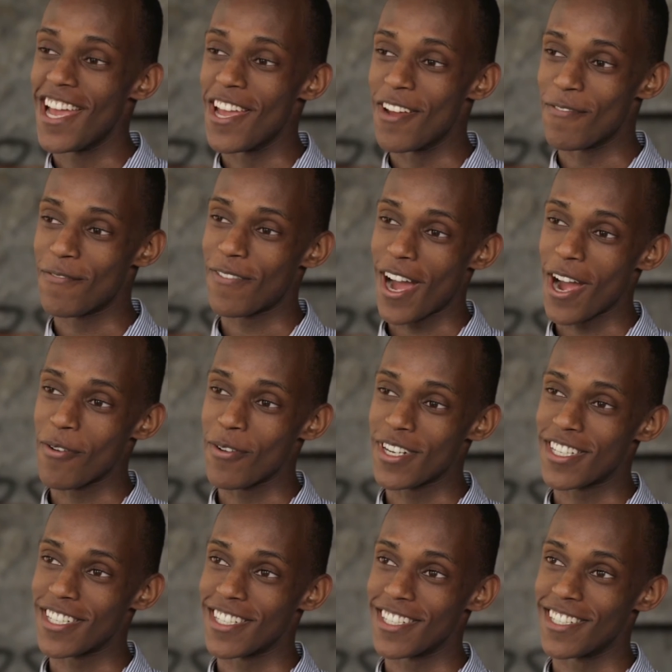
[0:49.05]
if i were
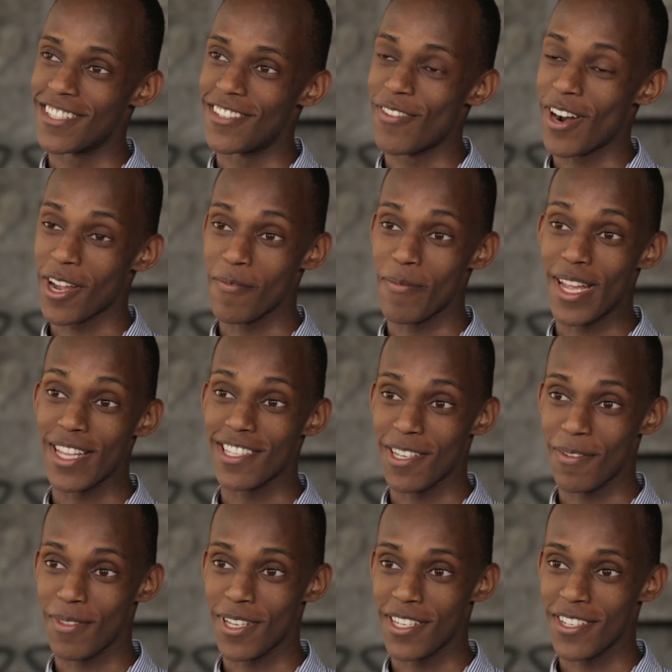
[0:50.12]
to recommend
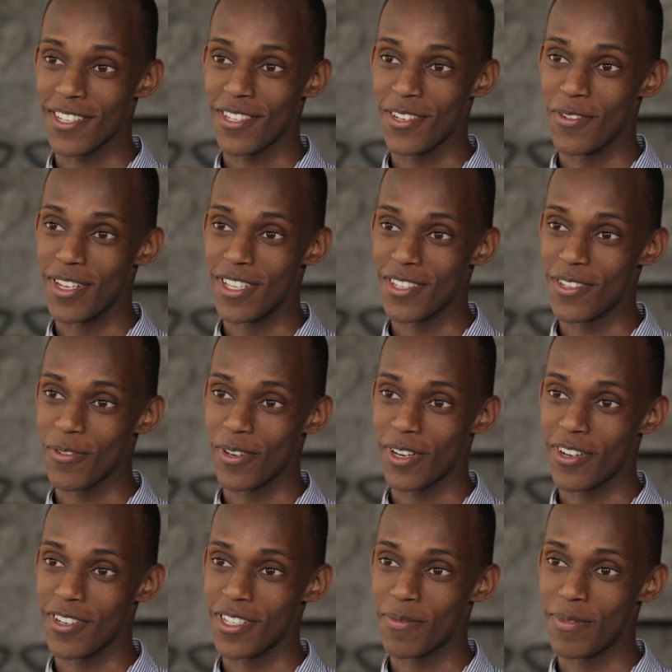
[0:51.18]
something to students who are
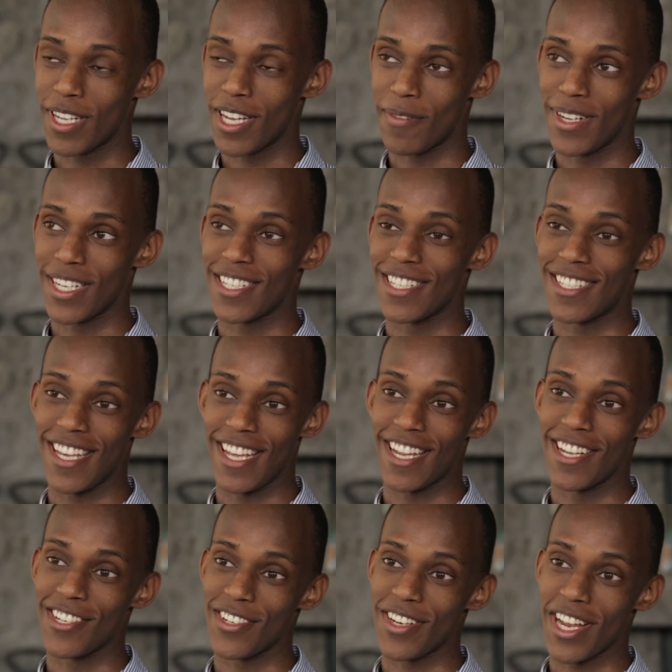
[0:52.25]
going to be coming to take
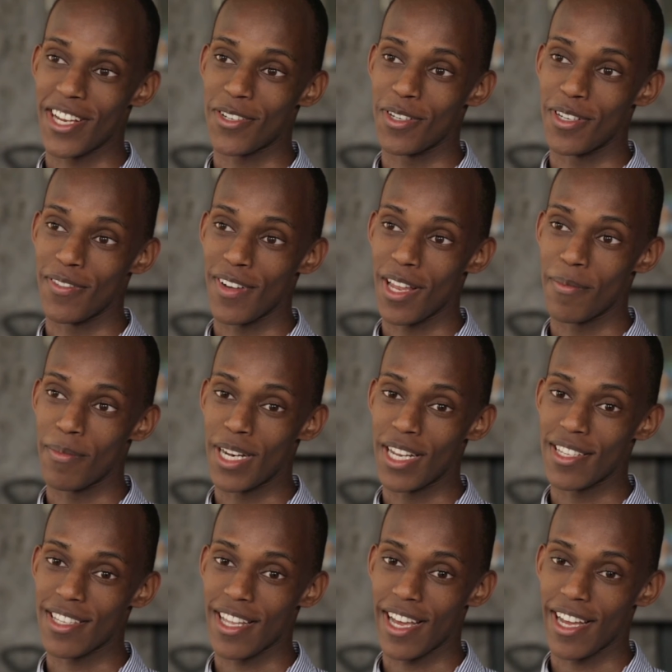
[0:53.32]
international development
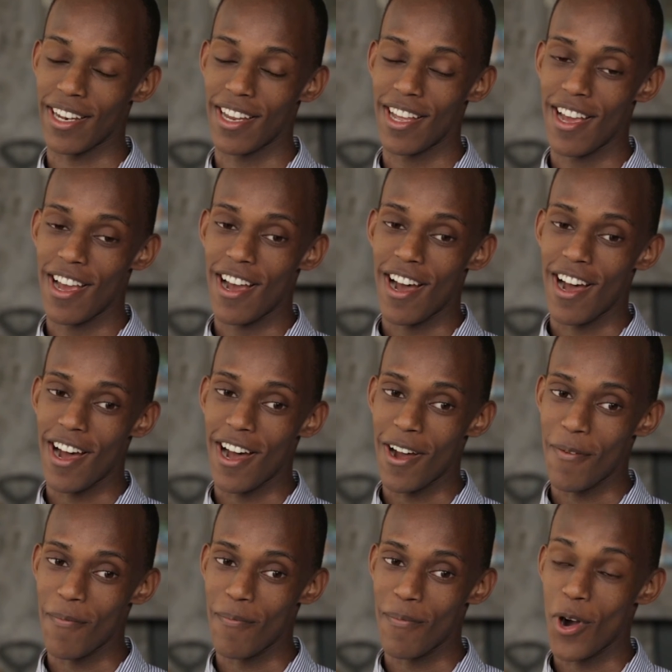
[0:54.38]
it's that
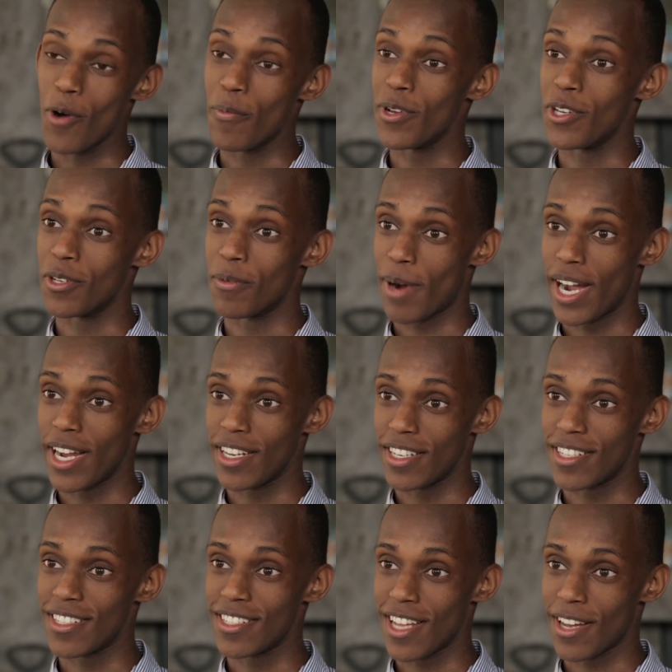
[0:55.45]
um, open your
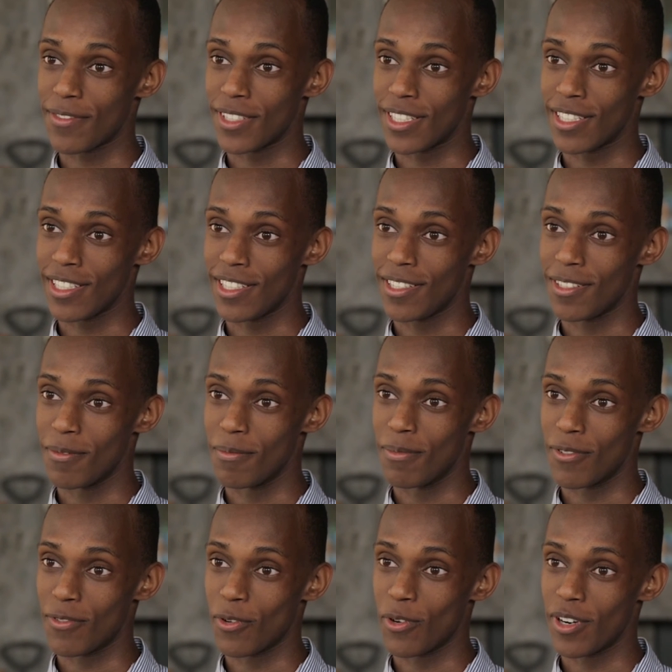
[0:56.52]
mind definitely
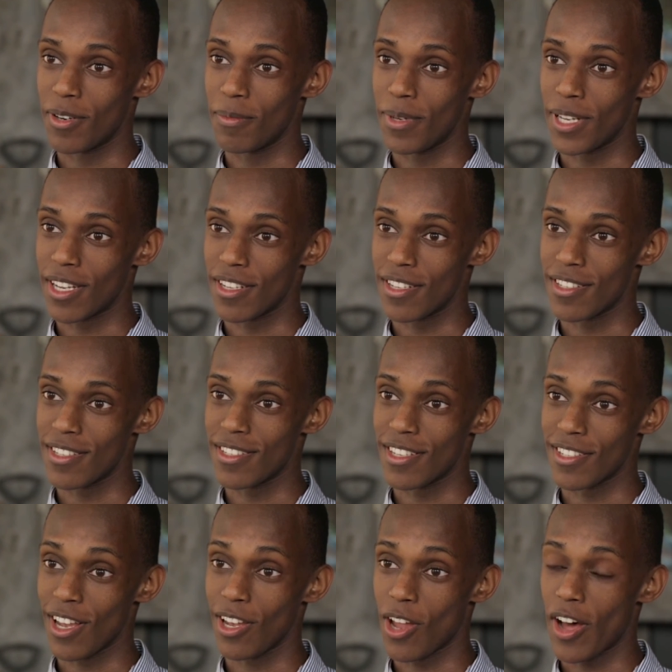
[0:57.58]
before because
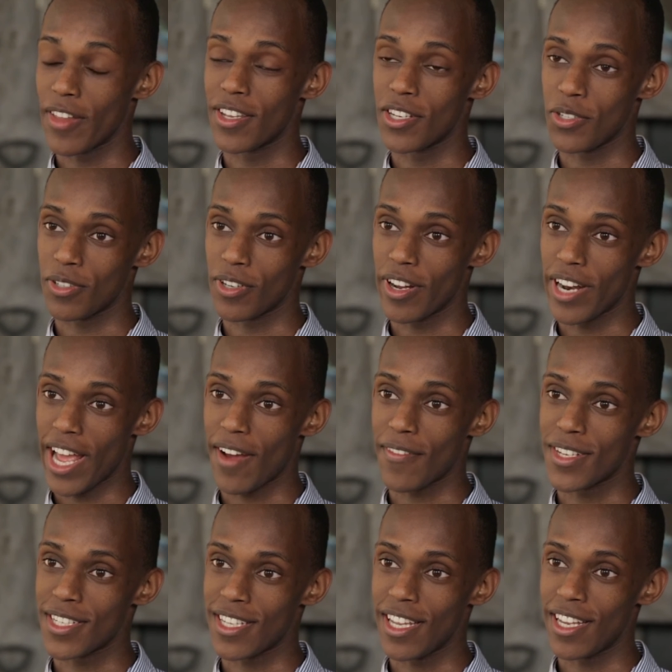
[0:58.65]
there's a lot that you're going to have
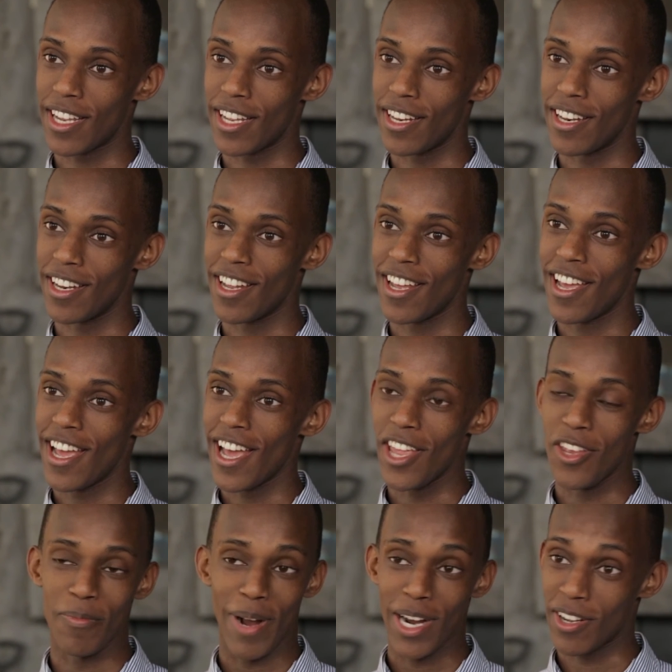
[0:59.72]
to take in and
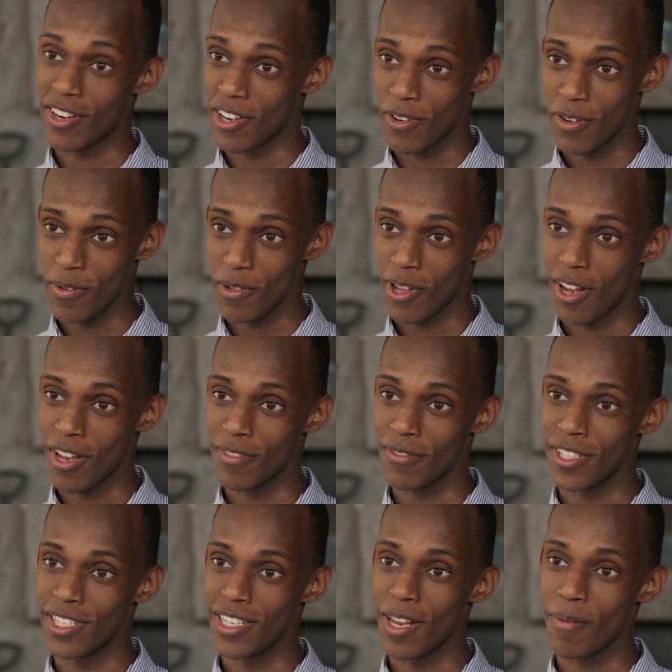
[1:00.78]
you might not agree with all of
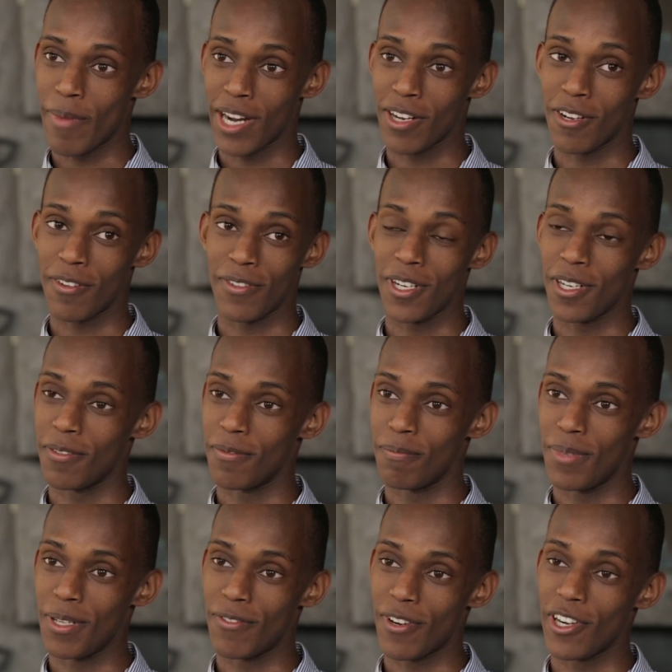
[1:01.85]
it it might not very
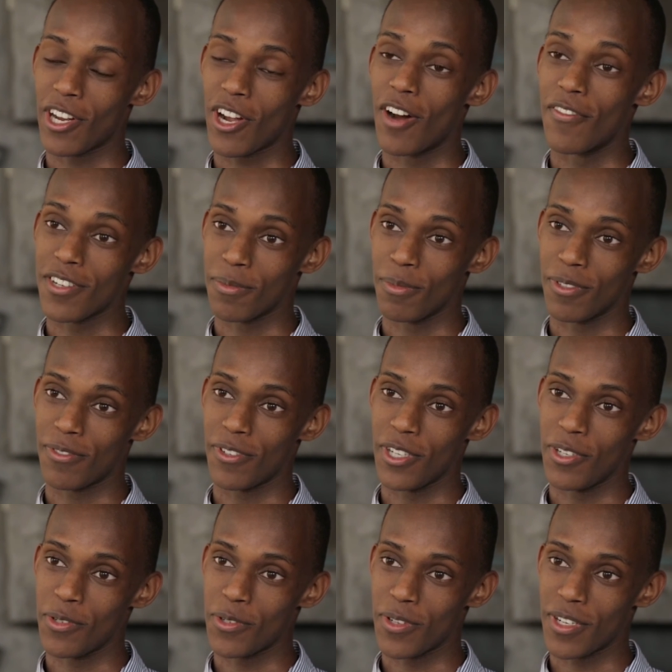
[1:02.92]
be very comfortable for
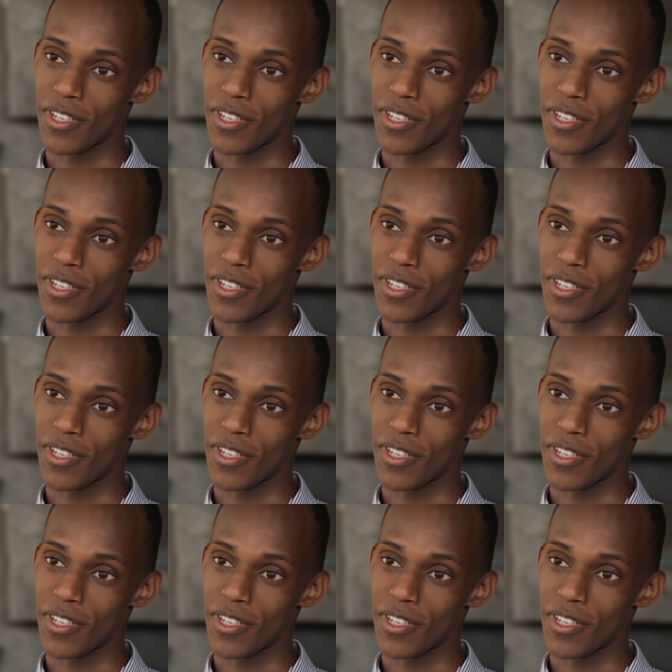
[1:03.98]
you to